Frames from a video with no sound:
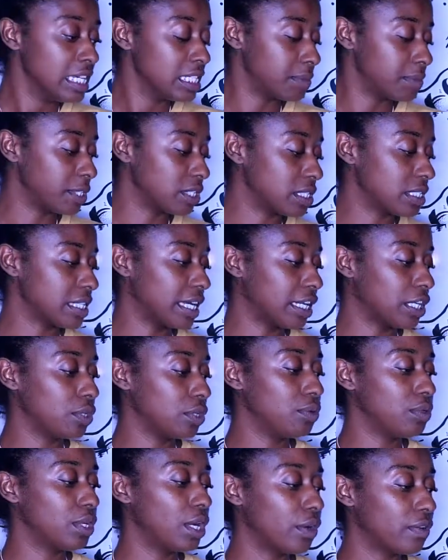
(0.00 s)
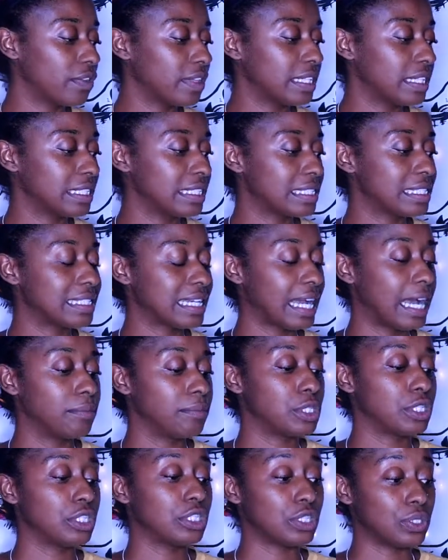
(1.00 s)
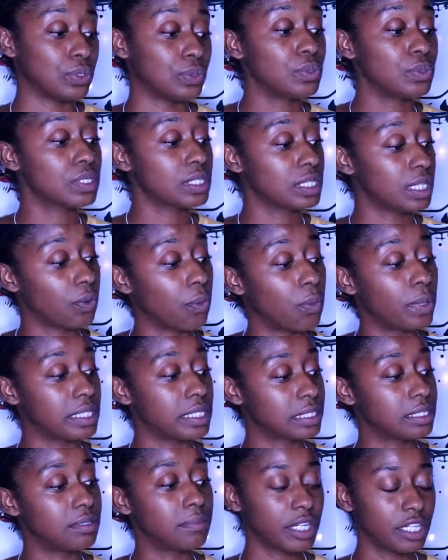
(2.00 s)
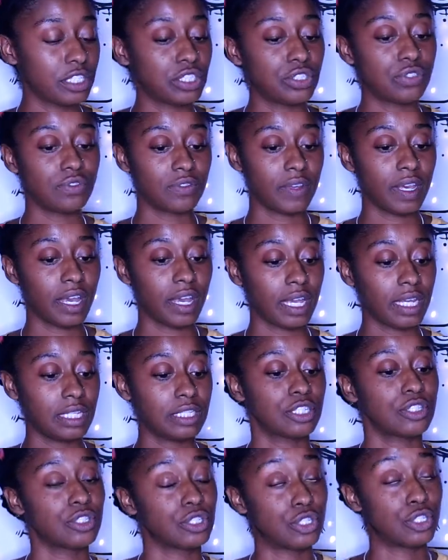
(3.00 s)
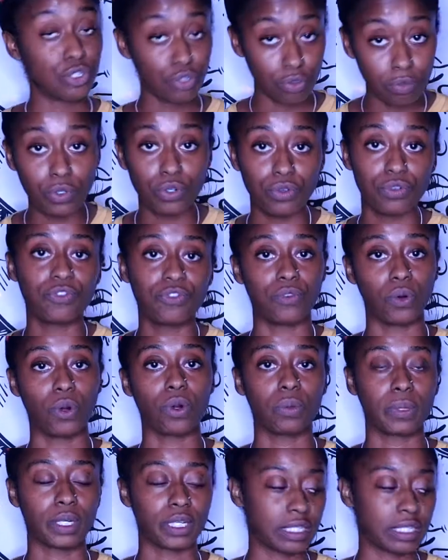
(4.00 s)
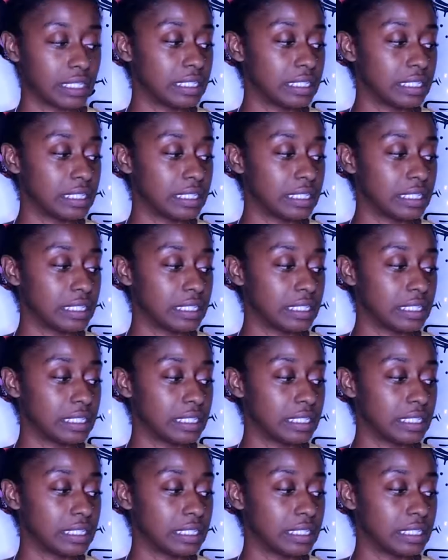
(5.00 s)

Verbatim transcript: Spirit is letting you know that it is time to use the wisdom that you've gained to move forward.